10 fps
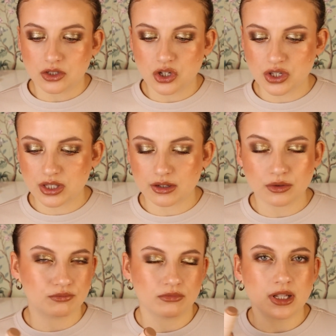Just
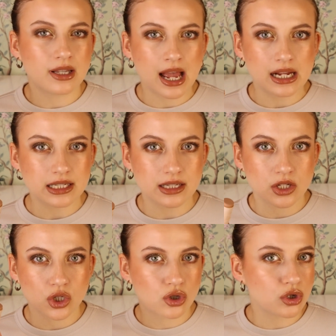a
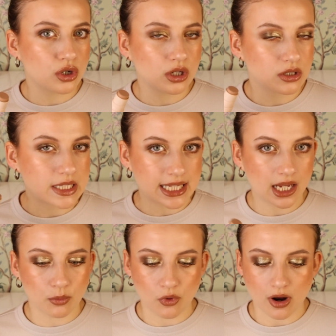nice, good
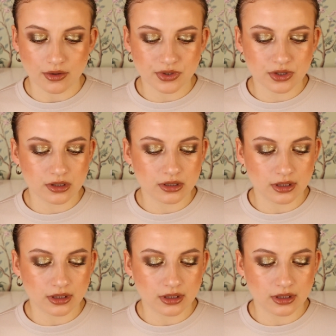stick bronzer.